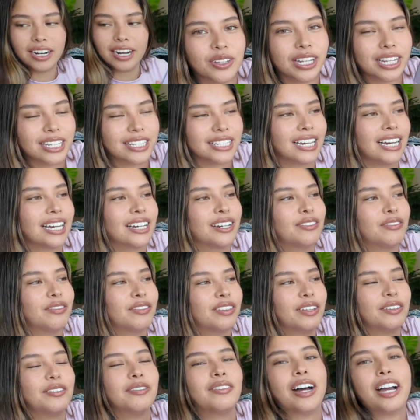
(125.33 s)
So that's kind
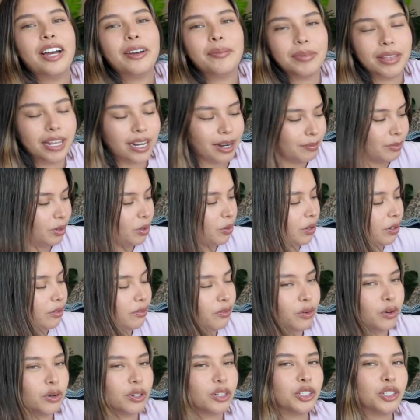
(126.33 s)
of the vibe that I'm going
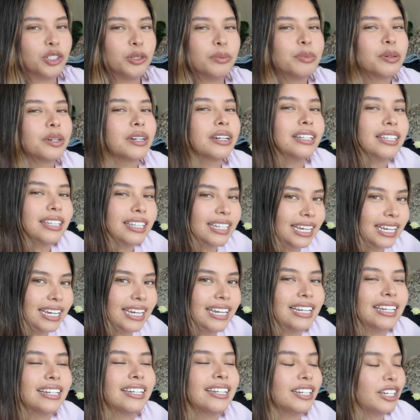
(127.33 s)
for. Super
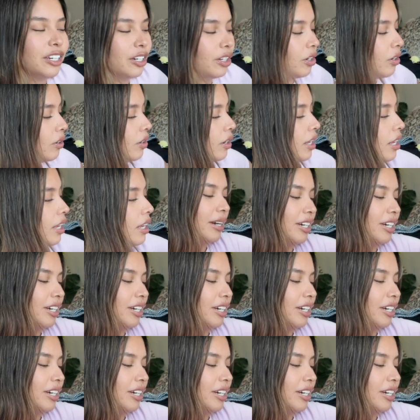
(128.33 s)
clean, you know.